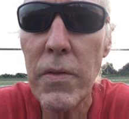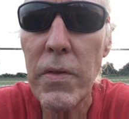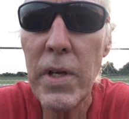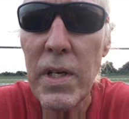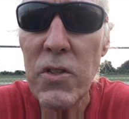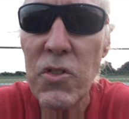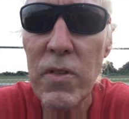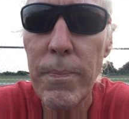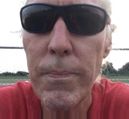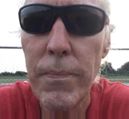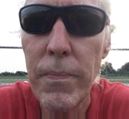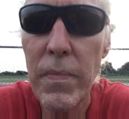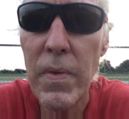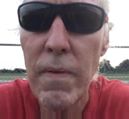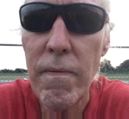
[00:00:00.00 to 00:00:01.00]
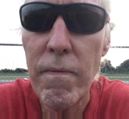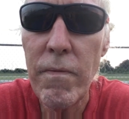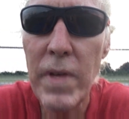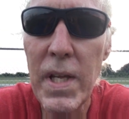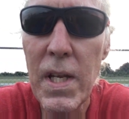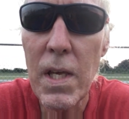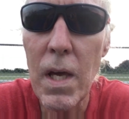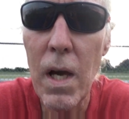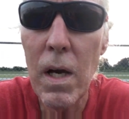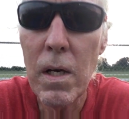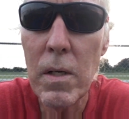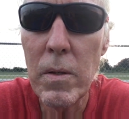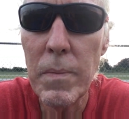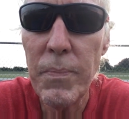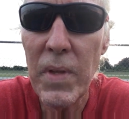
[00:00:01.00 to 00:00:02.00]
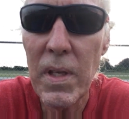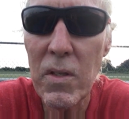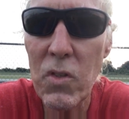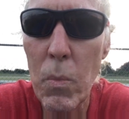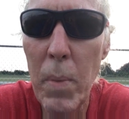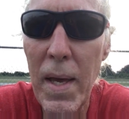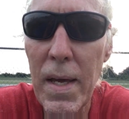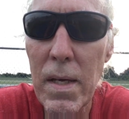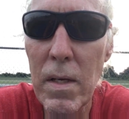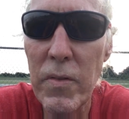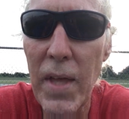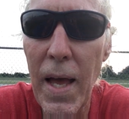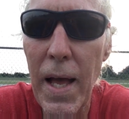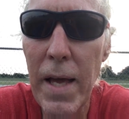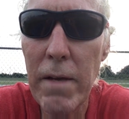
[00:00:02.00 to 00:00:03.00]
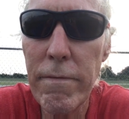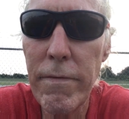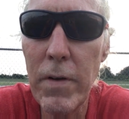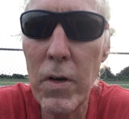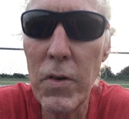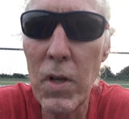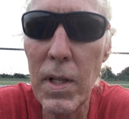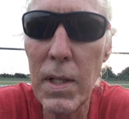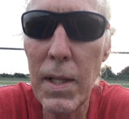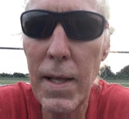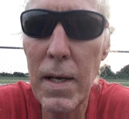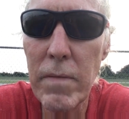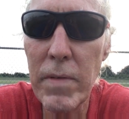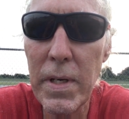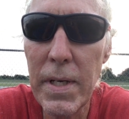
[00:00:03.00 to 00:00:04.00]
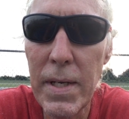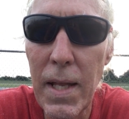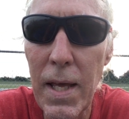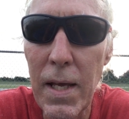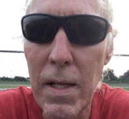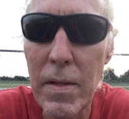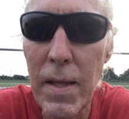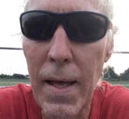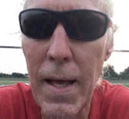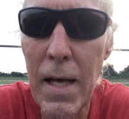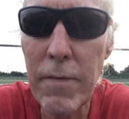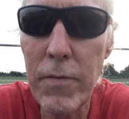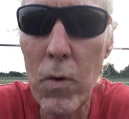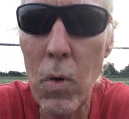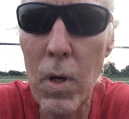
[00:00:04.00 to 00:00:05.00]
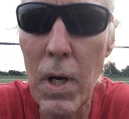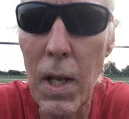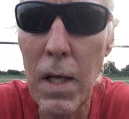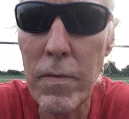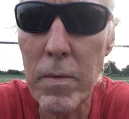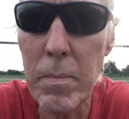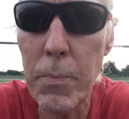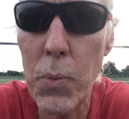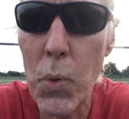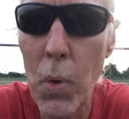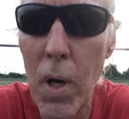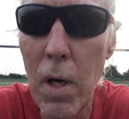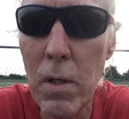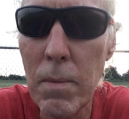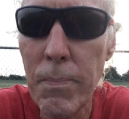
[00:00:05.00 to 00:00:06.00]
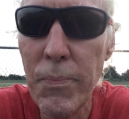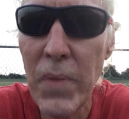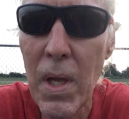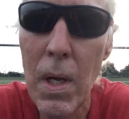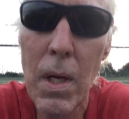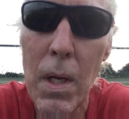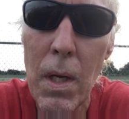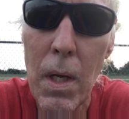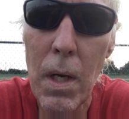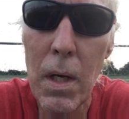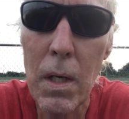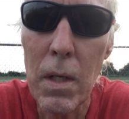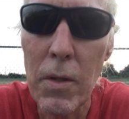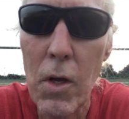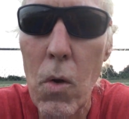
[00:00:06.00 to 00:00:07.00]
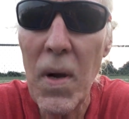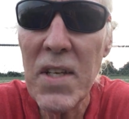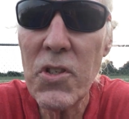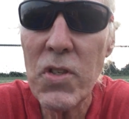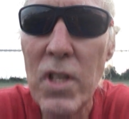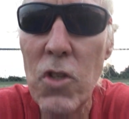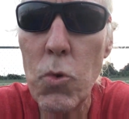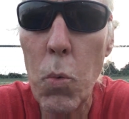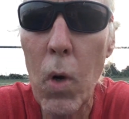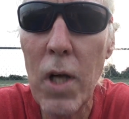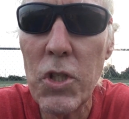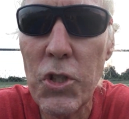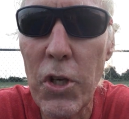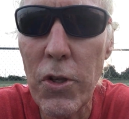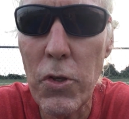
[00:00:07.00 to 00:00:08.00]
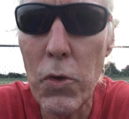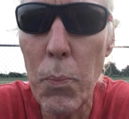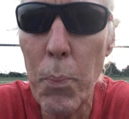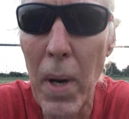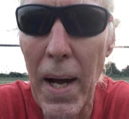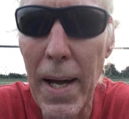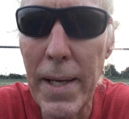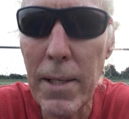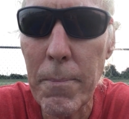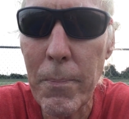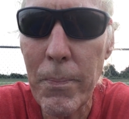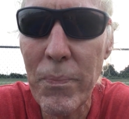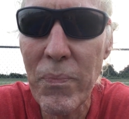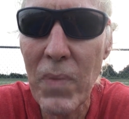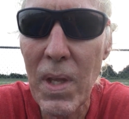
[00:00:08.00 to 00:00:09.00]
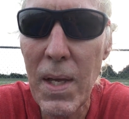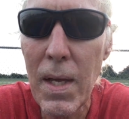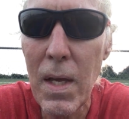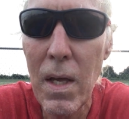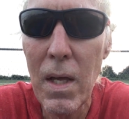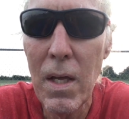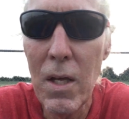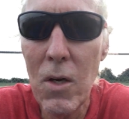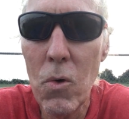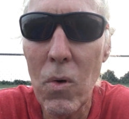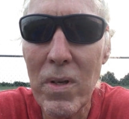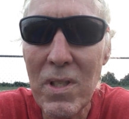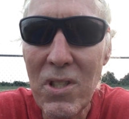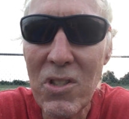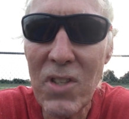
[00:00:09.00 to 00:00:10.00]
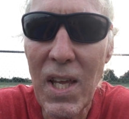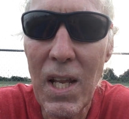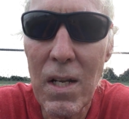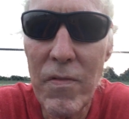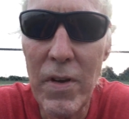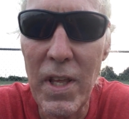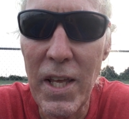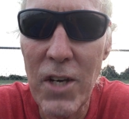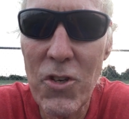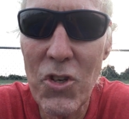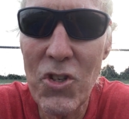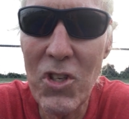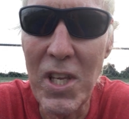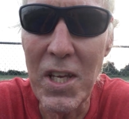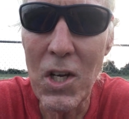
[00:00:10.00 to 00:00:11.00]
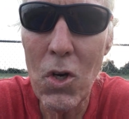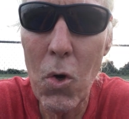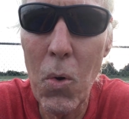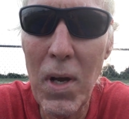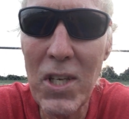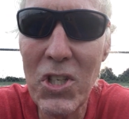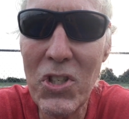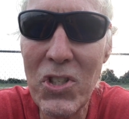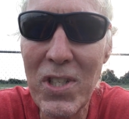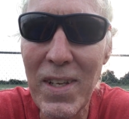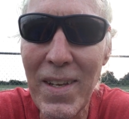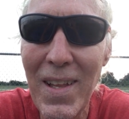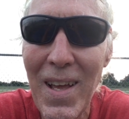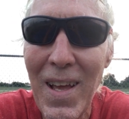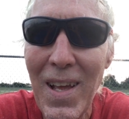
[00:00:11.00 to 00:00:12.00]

This video is about the iPhone 11 and the iPhone 11 Pro. The question is, what should you buy? Well, this is kind of an interesting question.